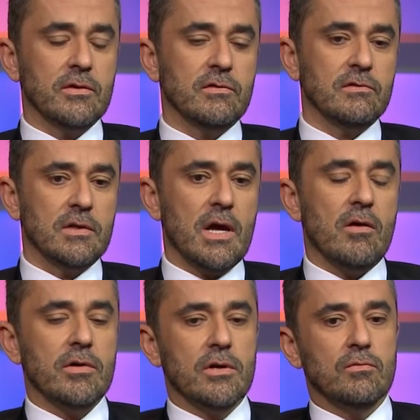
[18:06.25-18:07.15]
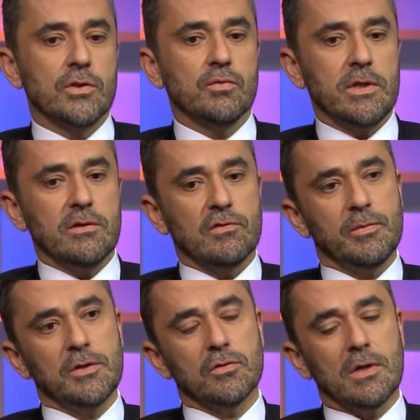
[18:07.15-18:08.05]
this is an area in which we need to
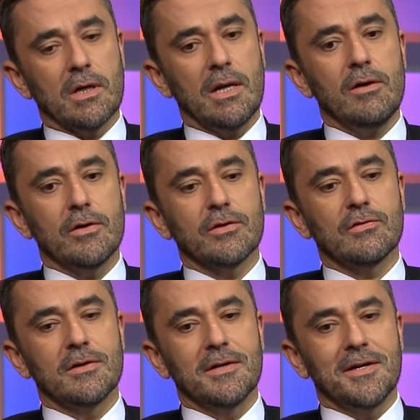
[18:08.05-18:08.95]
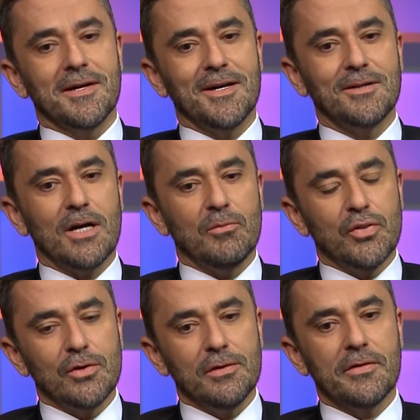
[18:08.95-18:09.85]
speak to our clerics and
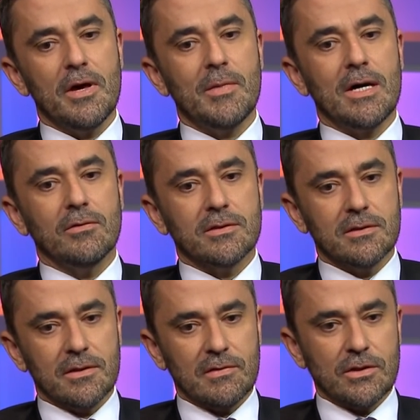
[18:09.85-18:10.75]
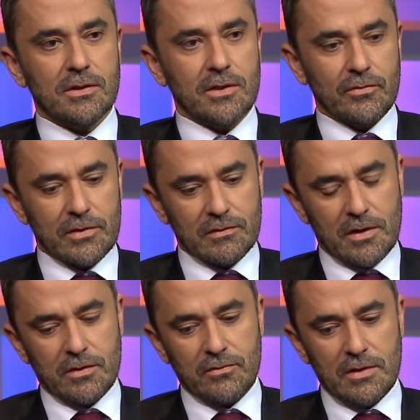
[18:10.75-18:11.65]
pull them out, essentially, of this
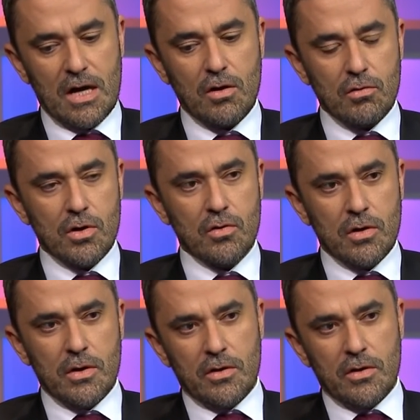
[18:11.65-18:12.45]
kind of narrow